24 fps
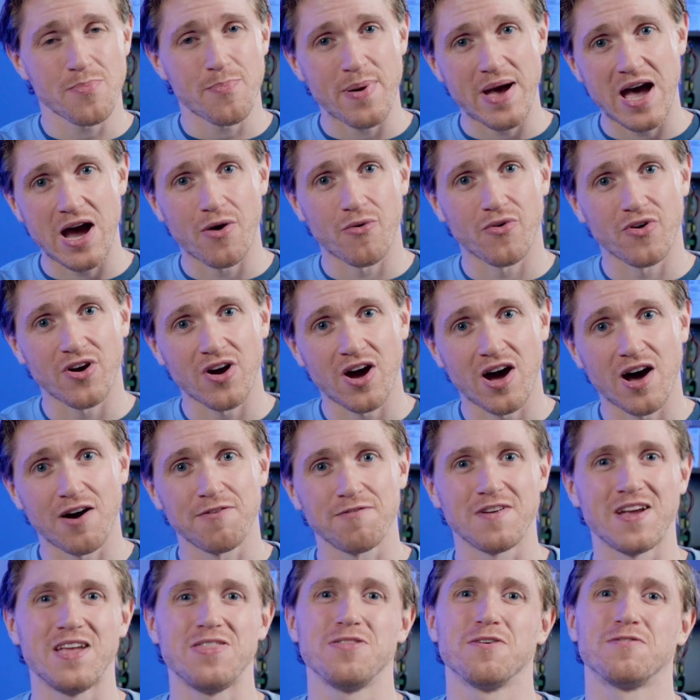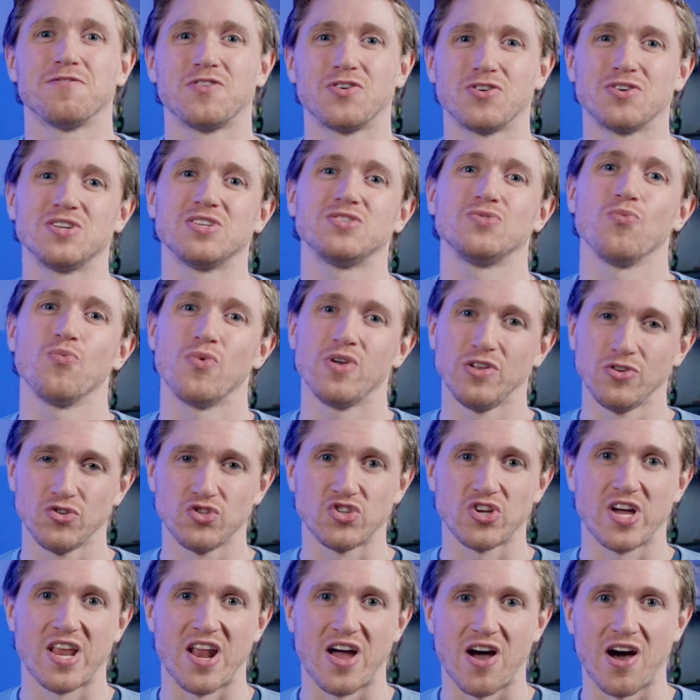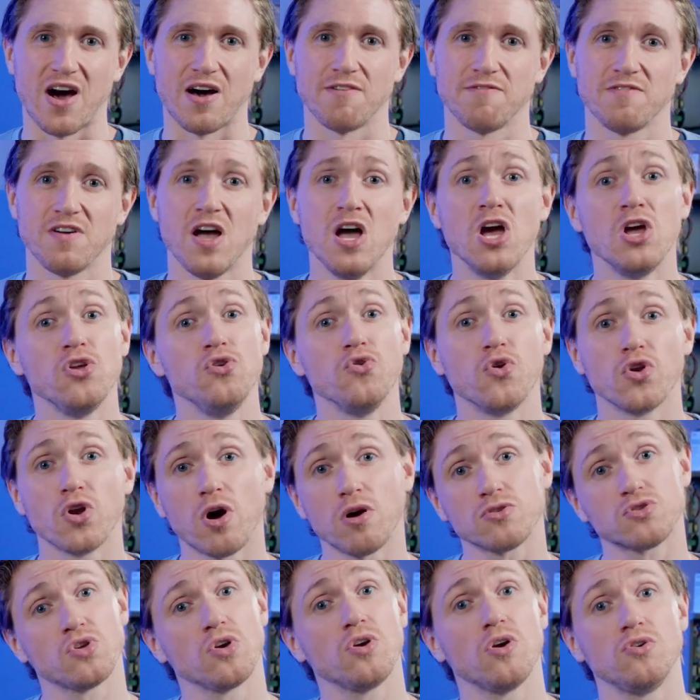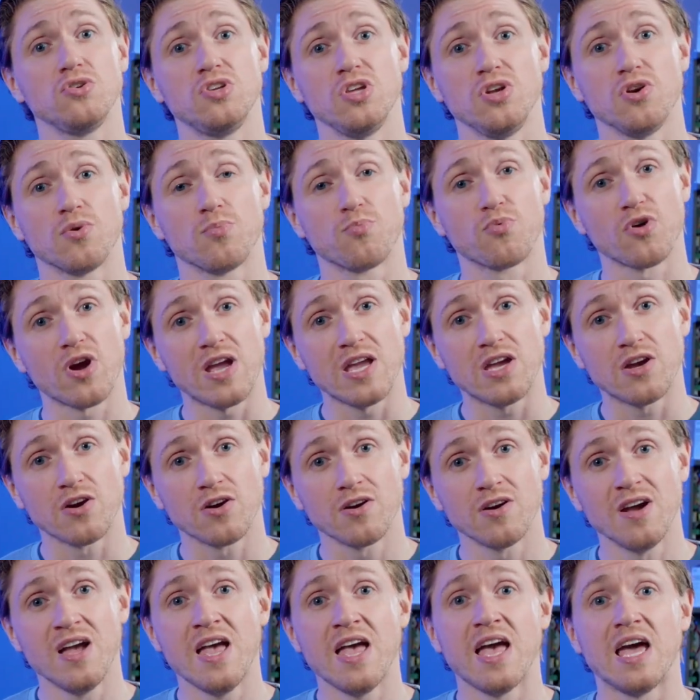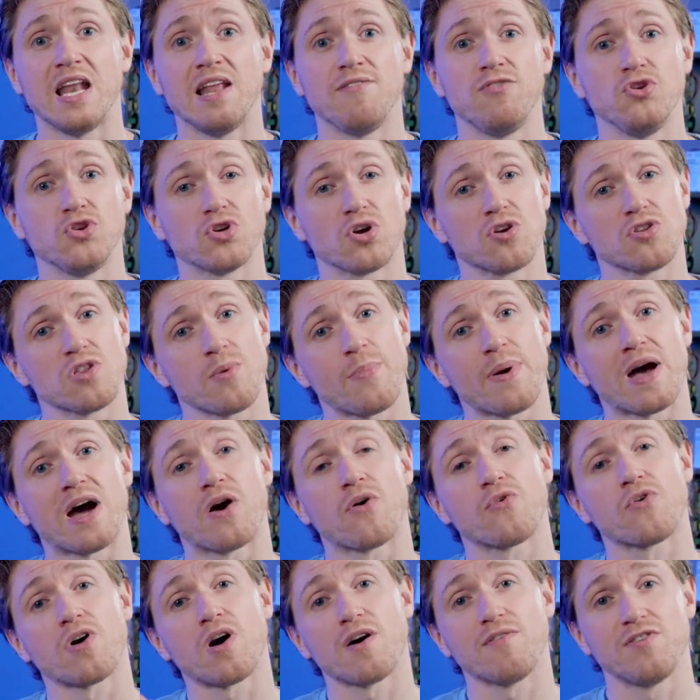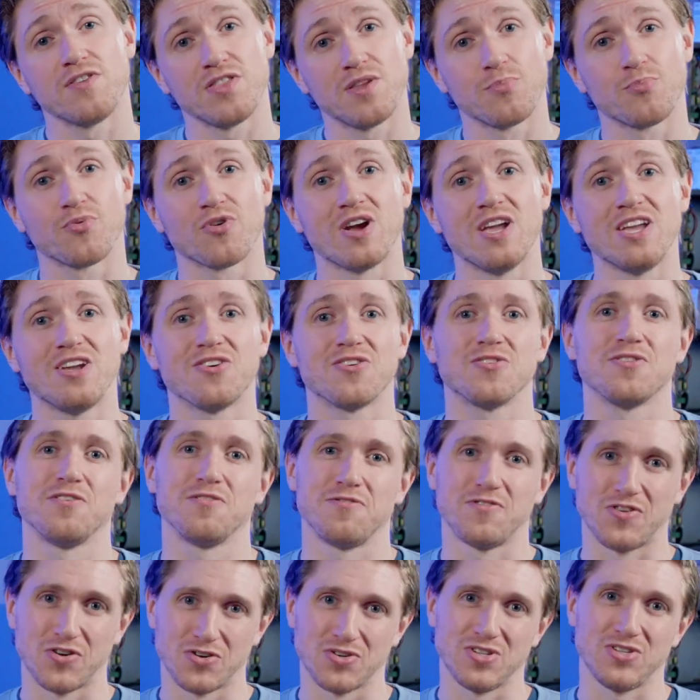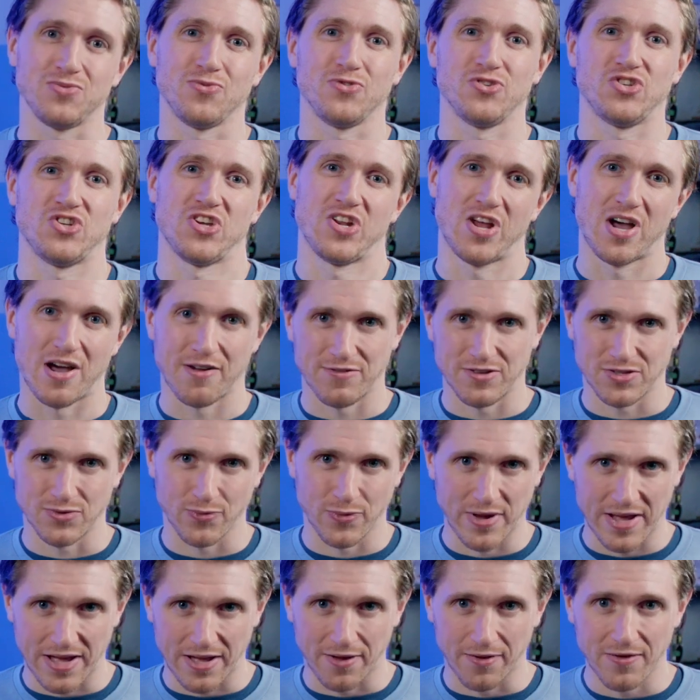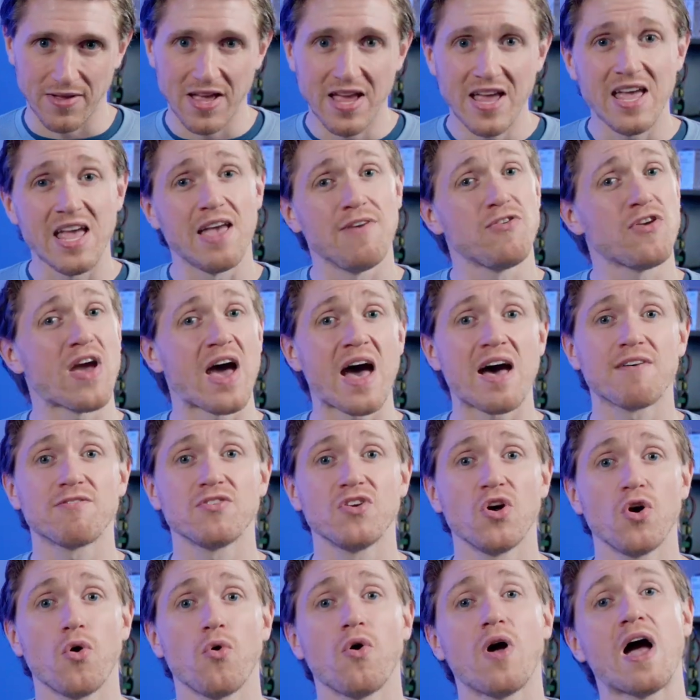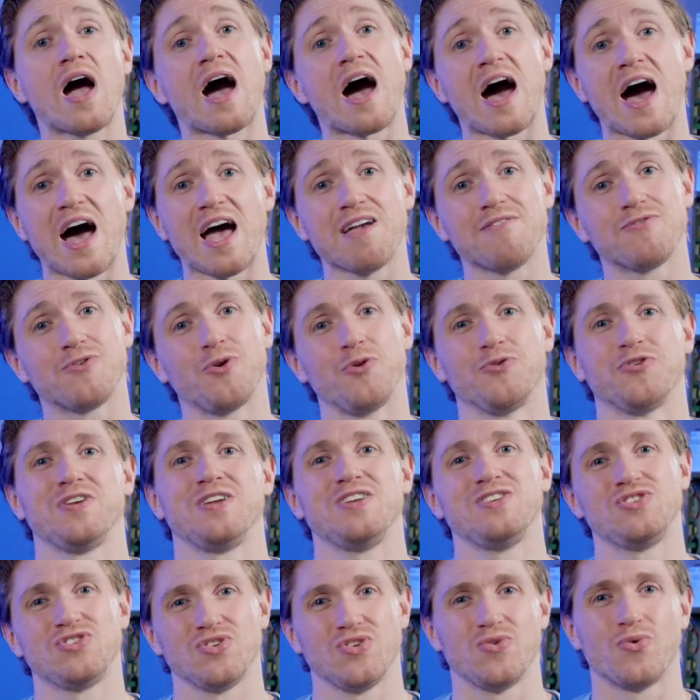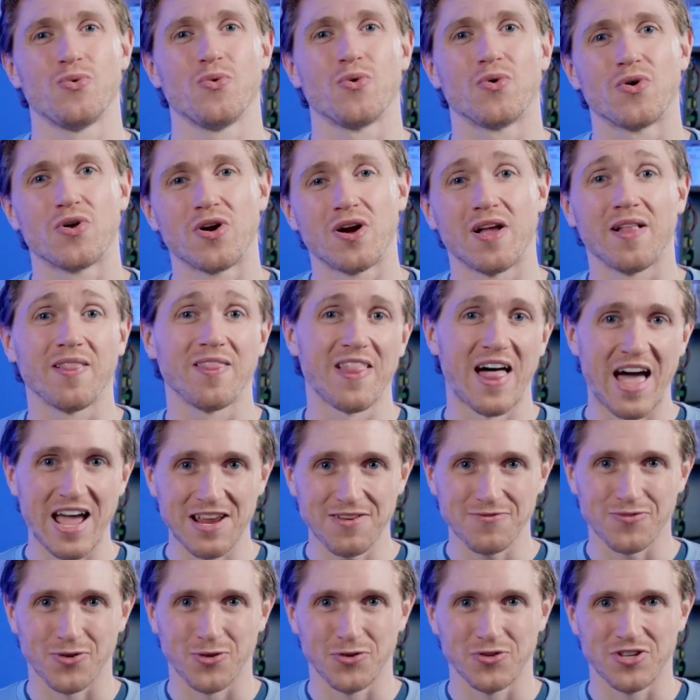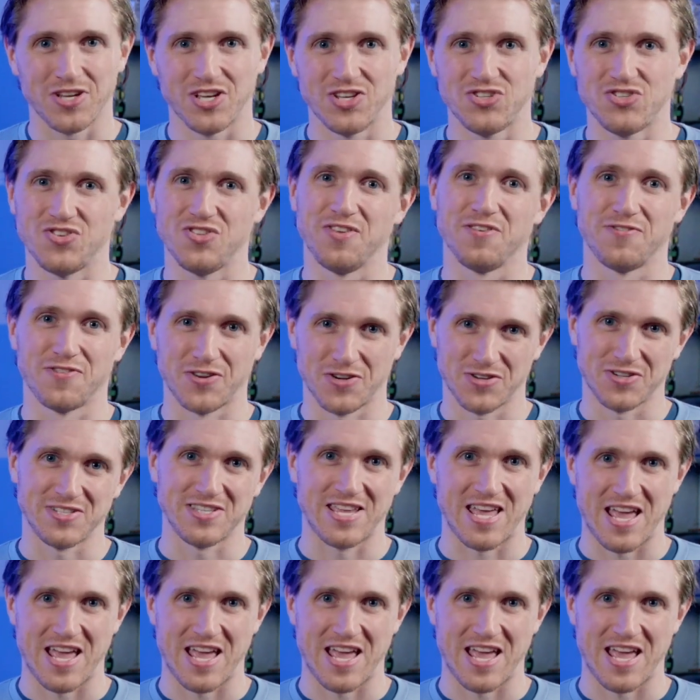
the power off and the furnace will shut off. You could also go to your breaker and if you turn the power off at the breaker, the furnace will shut off as well. If you have no high voltage or line voltage, the furnace